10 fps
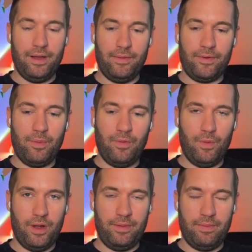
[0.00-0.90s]

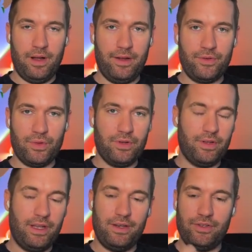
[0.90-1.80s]
module,
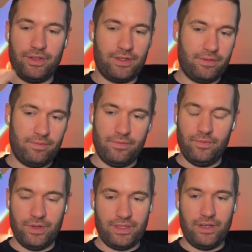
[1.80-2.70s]
and it just
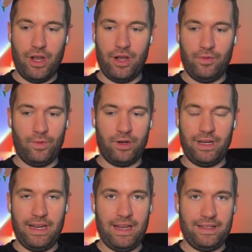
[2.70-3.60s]
was not
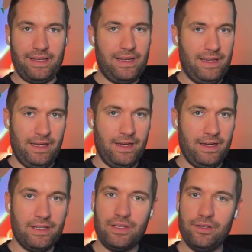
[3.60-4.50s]
working as I needed
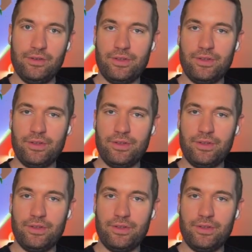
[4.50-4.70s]
it to.